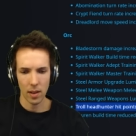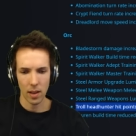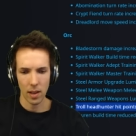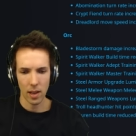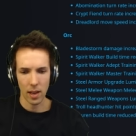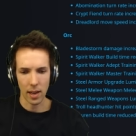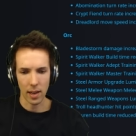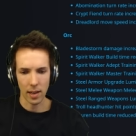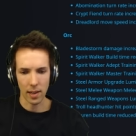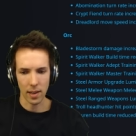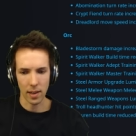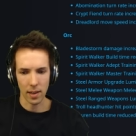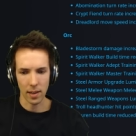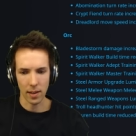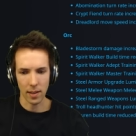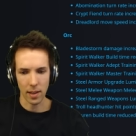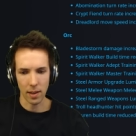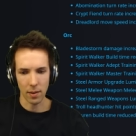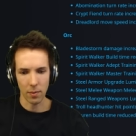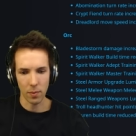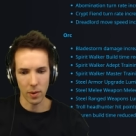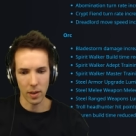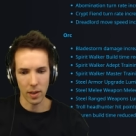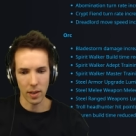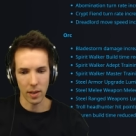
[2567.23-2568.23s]
And uh,
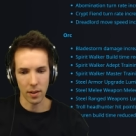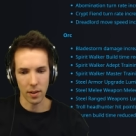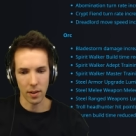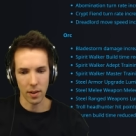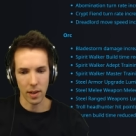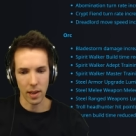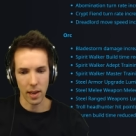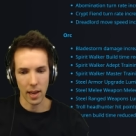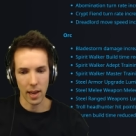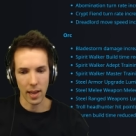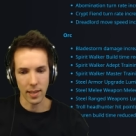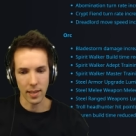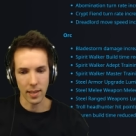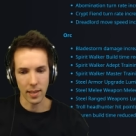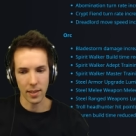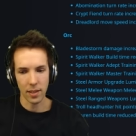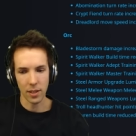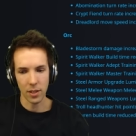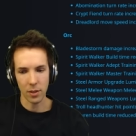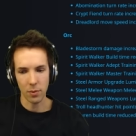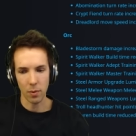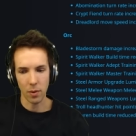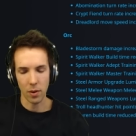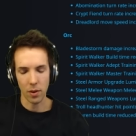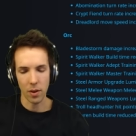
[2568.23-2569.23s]
then when the
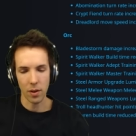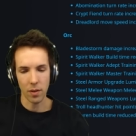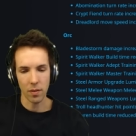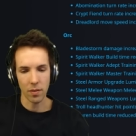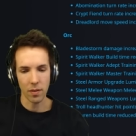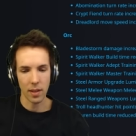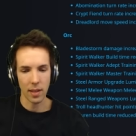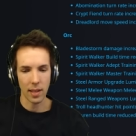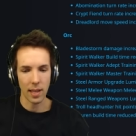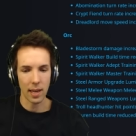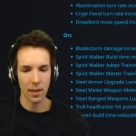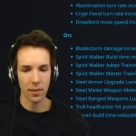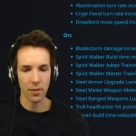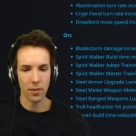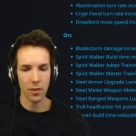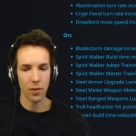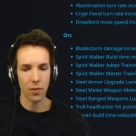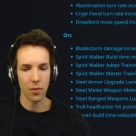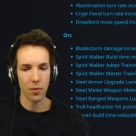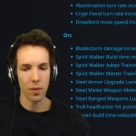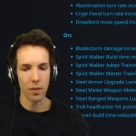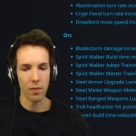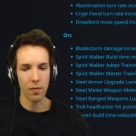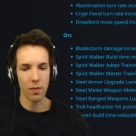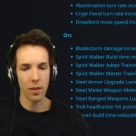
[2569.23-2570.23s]
Headhunters were nerfed down to
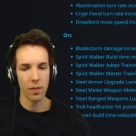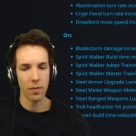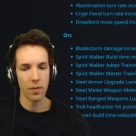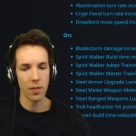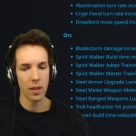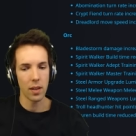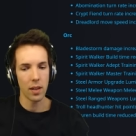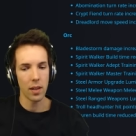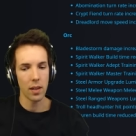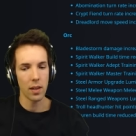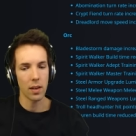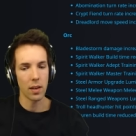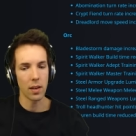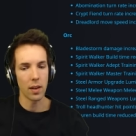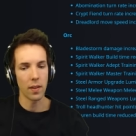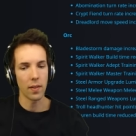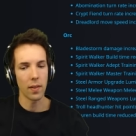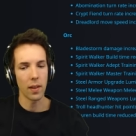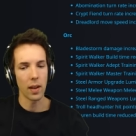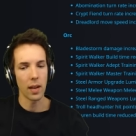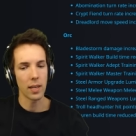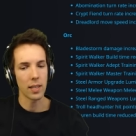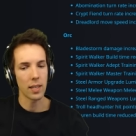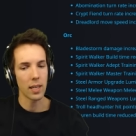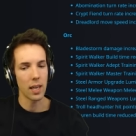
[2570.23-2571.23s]
350,
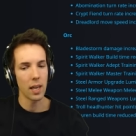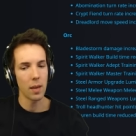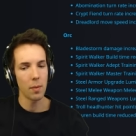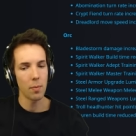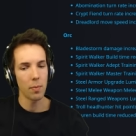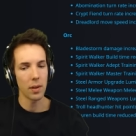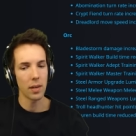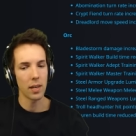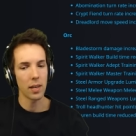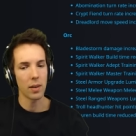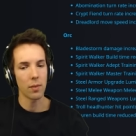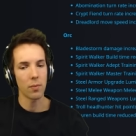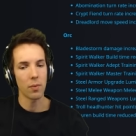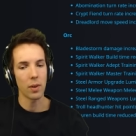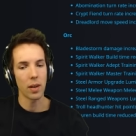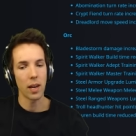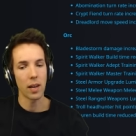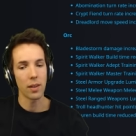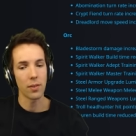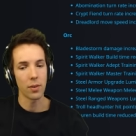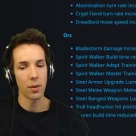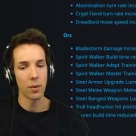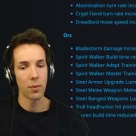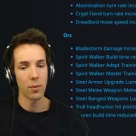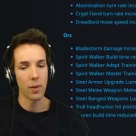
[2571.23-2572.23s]
nonetheless keeping their
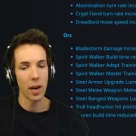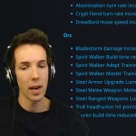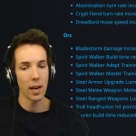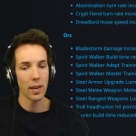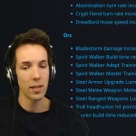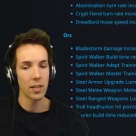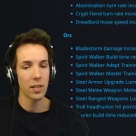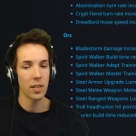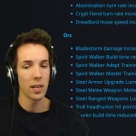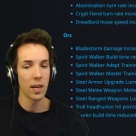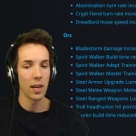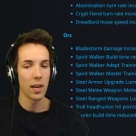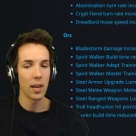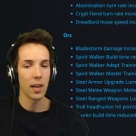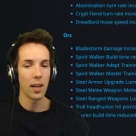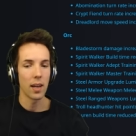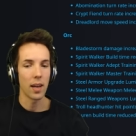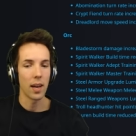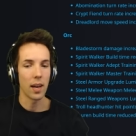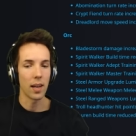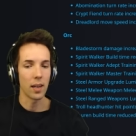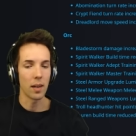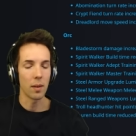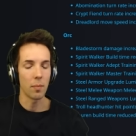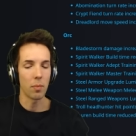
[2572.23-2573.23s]
100 range,
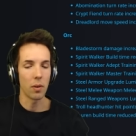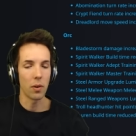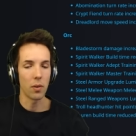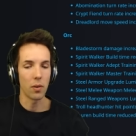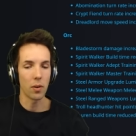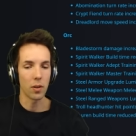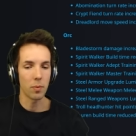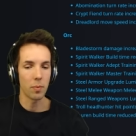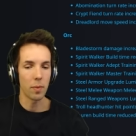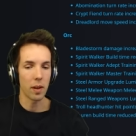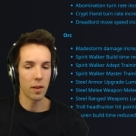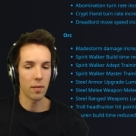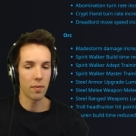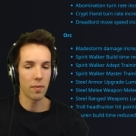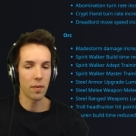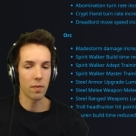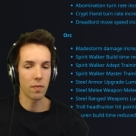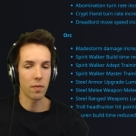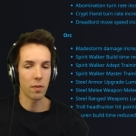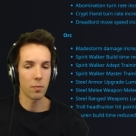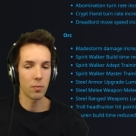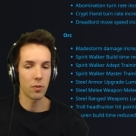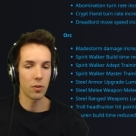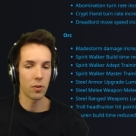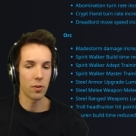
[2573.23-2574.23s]
and their bonus benefit
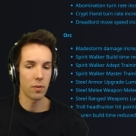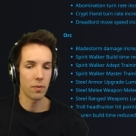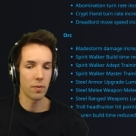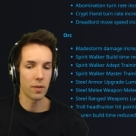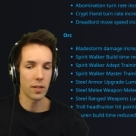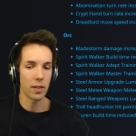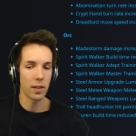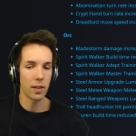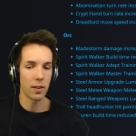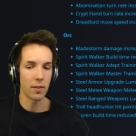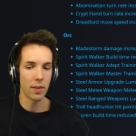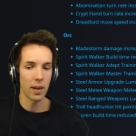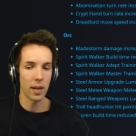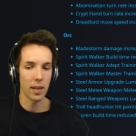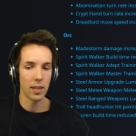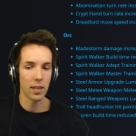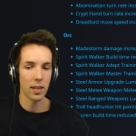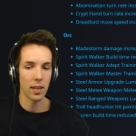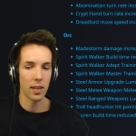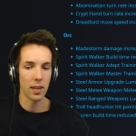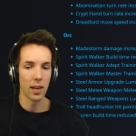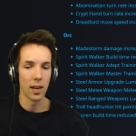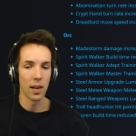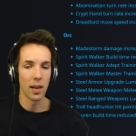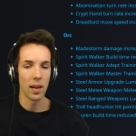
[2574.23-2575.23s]
from troll
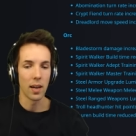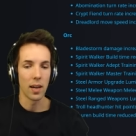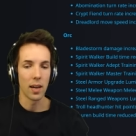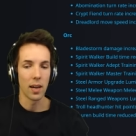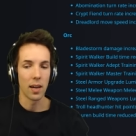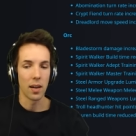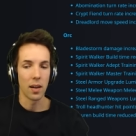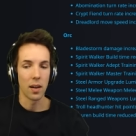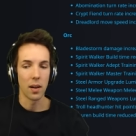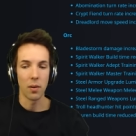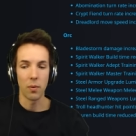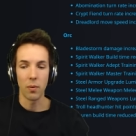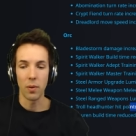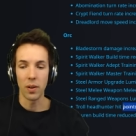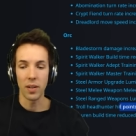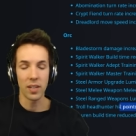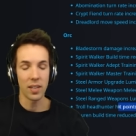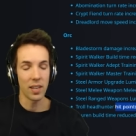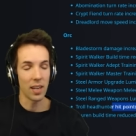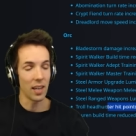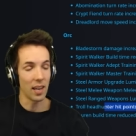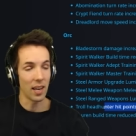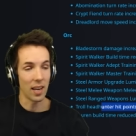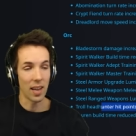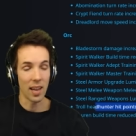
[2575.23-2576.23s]
regeneration, we
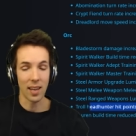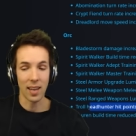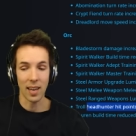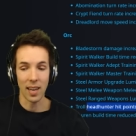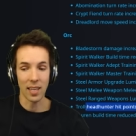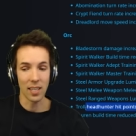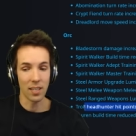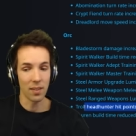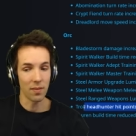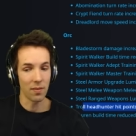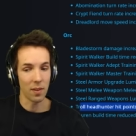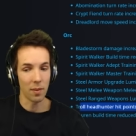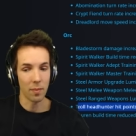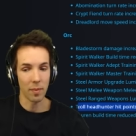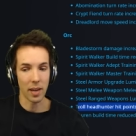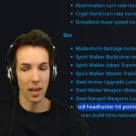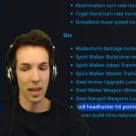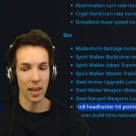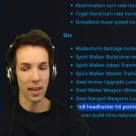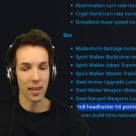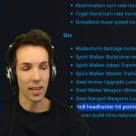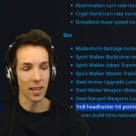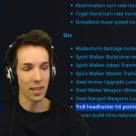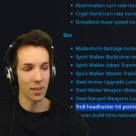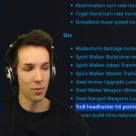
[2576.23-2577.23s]
see a lot less of them
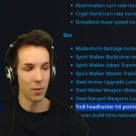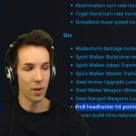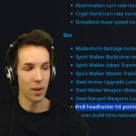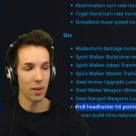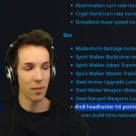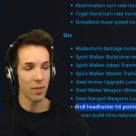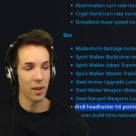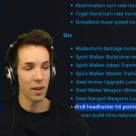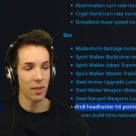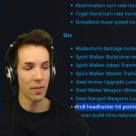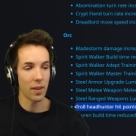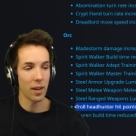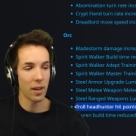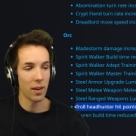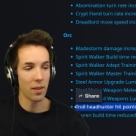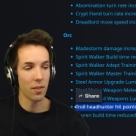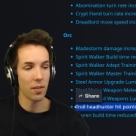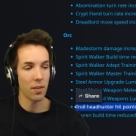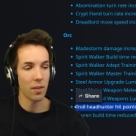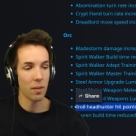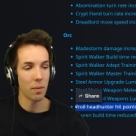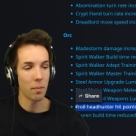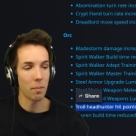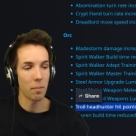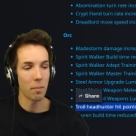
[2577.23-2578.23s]
again. That 25
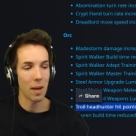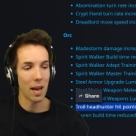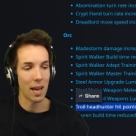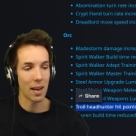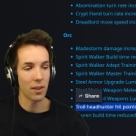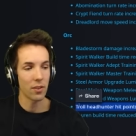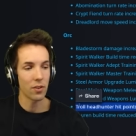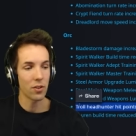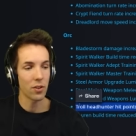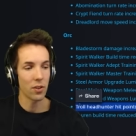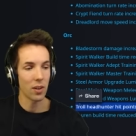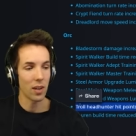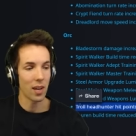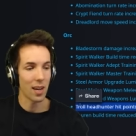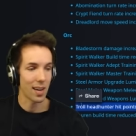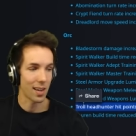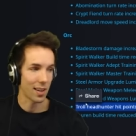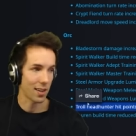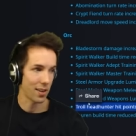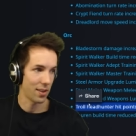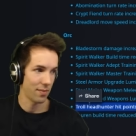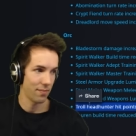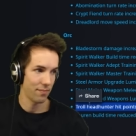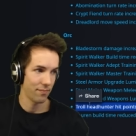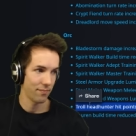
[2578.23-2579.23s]
health matters a lot.